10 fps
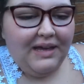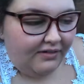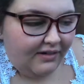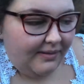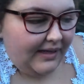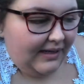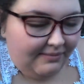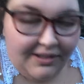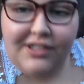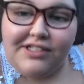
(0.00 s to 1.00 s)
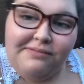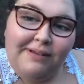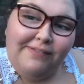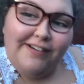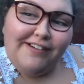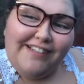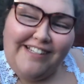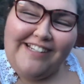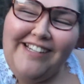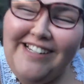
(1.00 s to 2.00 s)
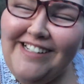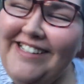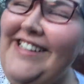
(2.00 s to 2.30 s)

One of my neighbours see me vlogging.